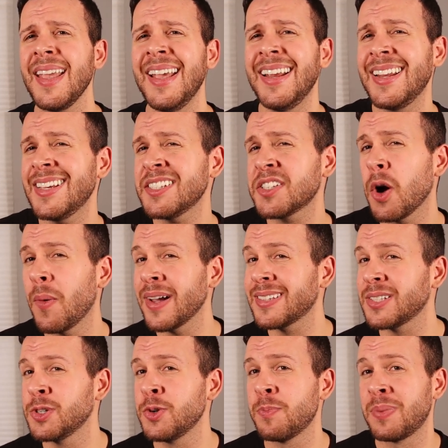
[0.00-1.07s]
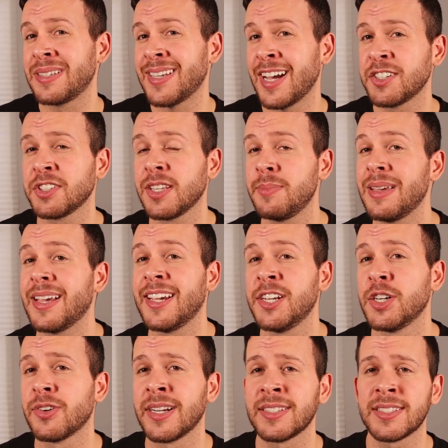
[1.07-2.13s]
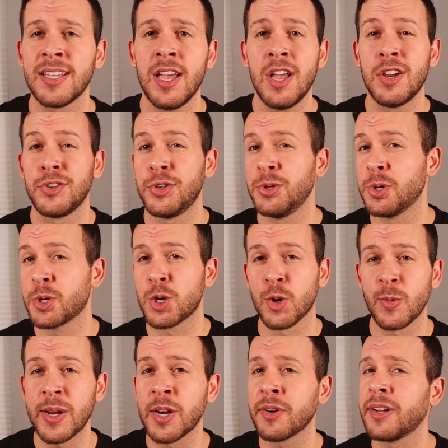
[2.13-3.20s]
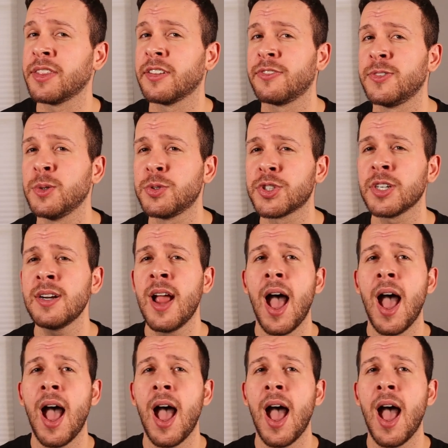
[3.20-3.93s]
it is going to potentially be a hindrance to your career in the future.